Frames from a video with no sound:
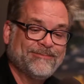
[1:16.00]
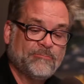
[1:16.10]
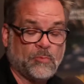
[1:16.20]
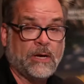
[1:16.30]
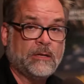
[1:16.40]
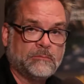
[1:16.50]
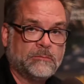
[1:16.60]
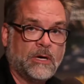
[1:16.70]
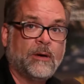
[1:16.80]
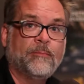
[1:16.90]
Well,
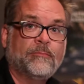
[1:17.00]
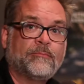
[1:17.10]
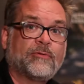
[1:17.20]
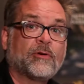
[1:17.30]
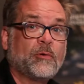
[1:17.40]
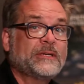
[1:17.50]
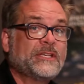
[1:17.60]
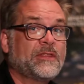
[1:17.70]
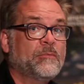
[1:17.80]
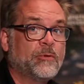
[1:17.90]
I'm
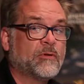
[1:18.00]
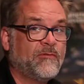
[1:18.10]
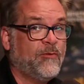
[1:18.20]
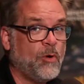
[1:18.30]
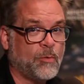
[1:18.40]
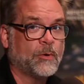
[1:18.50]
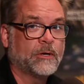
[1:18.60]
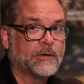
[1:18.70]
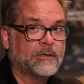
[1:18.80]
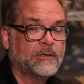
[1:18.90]
progressing the book
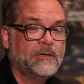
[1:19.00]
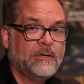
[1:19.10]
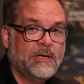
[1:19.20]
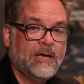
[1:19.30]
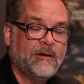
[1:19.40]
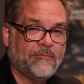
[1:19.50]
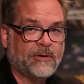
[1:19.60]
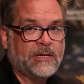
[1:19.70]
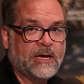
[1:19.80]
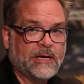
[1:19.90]
forward every
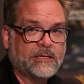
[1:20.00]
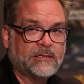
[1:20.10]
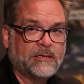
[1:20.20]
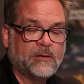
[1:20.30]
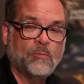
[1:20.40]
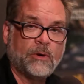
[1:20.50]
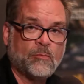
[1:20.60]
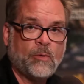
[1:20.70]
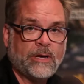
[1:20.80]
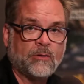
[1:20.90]
night in one
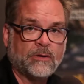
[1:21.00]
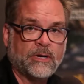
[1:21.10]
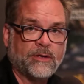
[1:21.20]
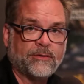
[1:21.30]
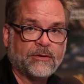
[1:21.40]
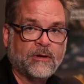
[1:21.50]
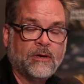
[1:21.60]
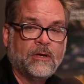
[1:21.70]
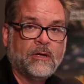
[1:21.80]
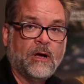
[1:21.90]
way or another
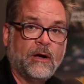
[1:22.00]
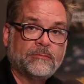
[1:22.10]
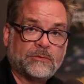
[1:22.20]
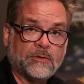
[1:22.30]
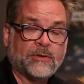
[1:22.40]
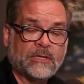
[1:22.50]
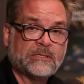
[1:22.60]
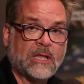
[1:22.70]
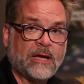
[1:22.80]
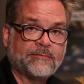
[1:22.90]
during these
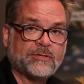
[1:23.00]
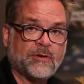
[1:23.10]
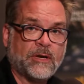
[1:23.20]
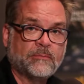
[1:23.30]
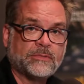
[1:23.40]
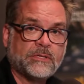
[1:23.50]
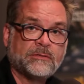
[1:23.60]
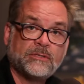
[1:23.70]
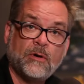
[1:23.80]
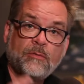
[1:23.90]
live streams.
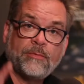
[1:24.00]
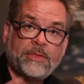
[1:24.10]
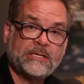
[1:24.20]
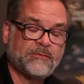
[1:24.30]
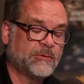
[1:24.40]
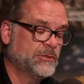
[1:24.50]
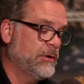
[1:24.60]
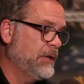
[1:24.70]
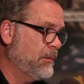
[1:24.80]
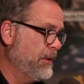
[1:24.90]
So thanks for
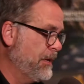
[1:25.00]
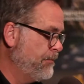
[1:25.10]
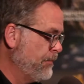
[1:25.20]
joining me.